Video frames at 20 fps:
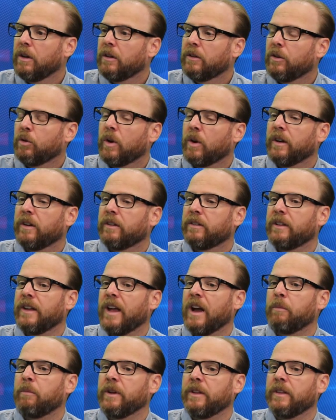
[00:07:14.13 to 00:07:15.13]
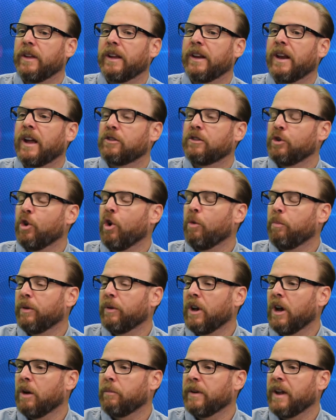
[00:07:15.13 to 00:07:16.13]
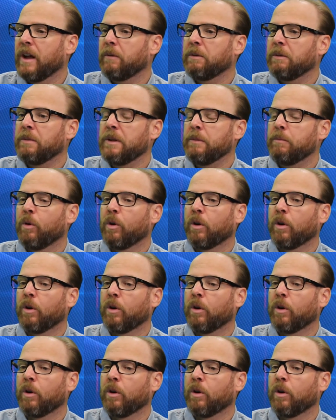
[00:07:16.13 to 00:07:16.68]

They're trying to see how many they can actually open up and how many people